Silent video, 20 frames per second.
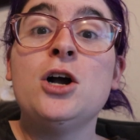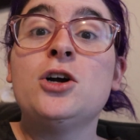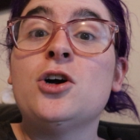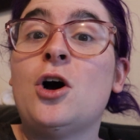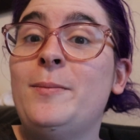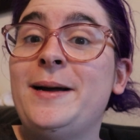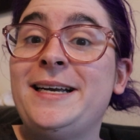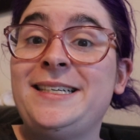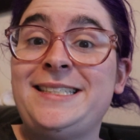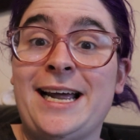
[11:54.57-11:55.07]

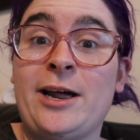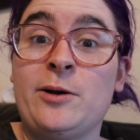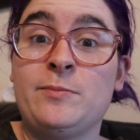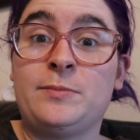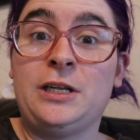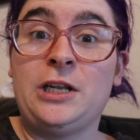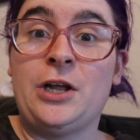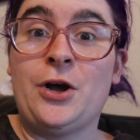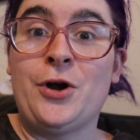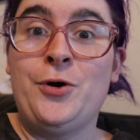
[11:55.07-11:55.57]
comment down
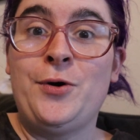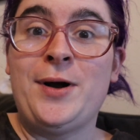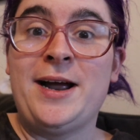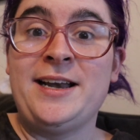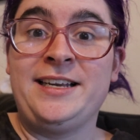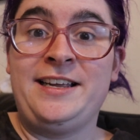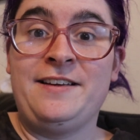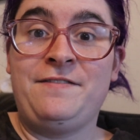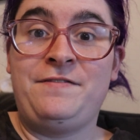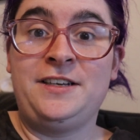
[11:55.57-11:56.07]
below
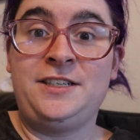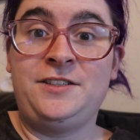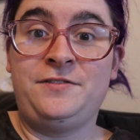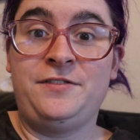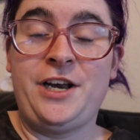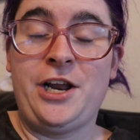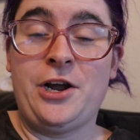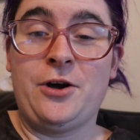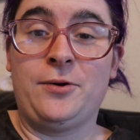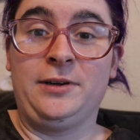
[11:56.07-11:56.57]
and give this
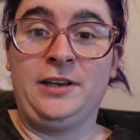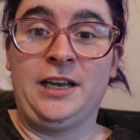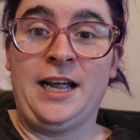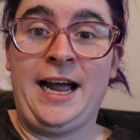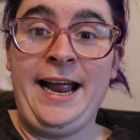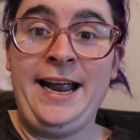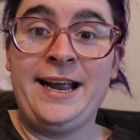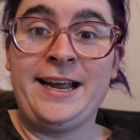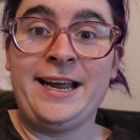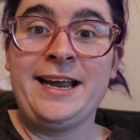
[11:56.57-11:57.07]
video a
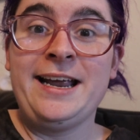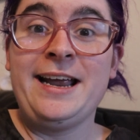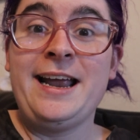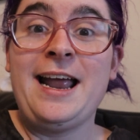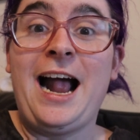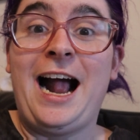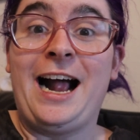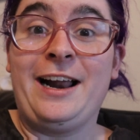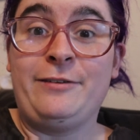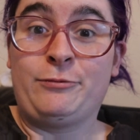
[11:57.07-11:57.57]
like,
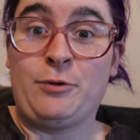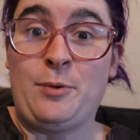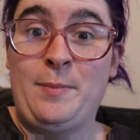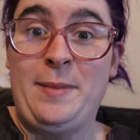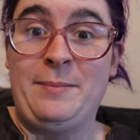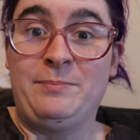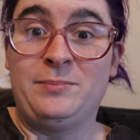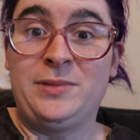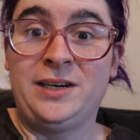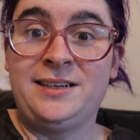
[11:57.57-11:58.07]
and
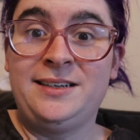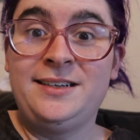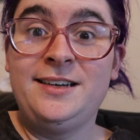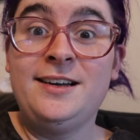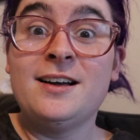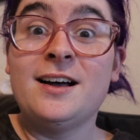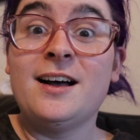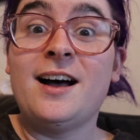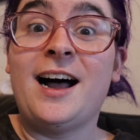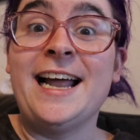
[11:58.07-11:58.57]
remember,
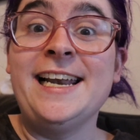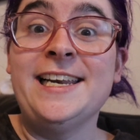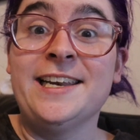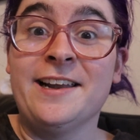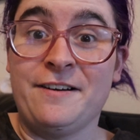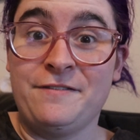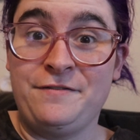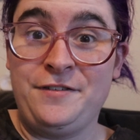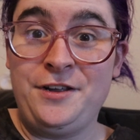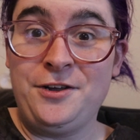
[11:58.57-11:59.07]
I
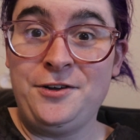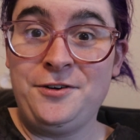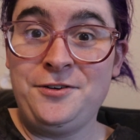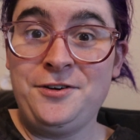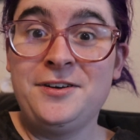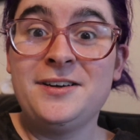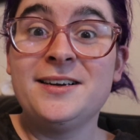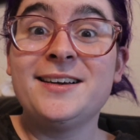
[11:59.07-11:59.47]
love you,